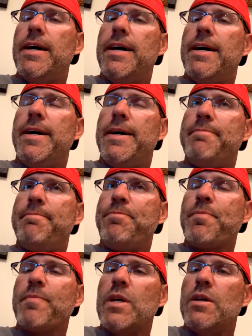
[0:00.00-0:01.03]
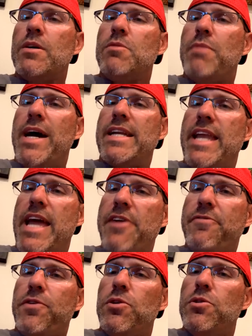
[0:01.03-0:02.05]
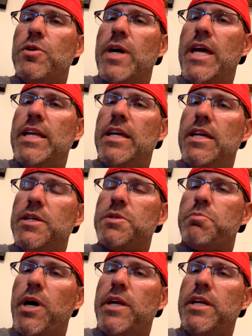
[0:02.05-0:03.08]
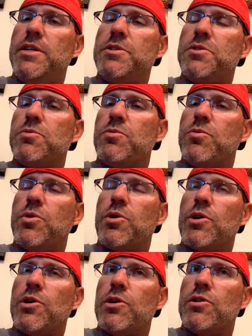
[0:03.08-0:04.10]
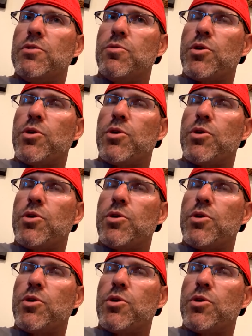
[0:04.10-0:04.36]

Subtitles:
Um, my nephew and his buddies were